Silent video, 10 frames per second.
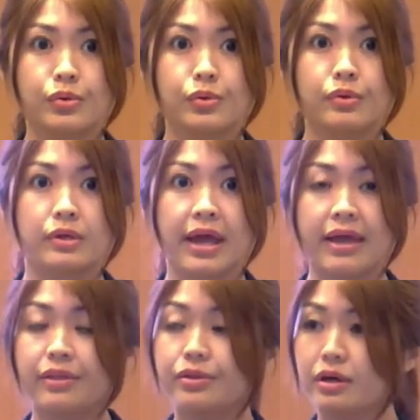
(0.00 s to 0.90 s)
you know, the
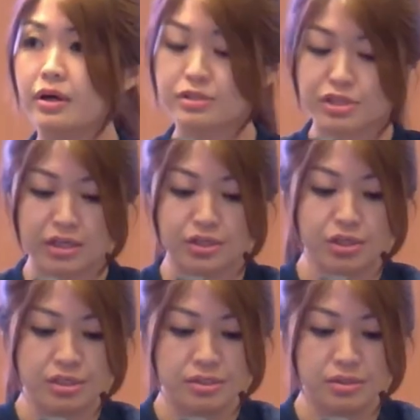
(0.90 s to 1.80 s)
eight uh,
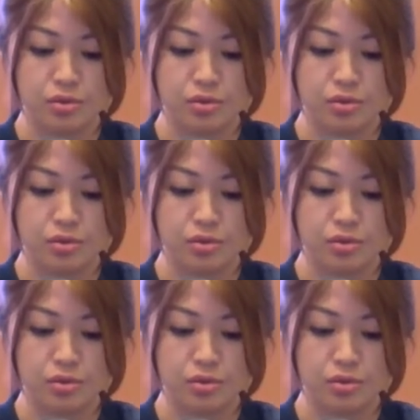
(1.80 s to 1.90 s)
judges.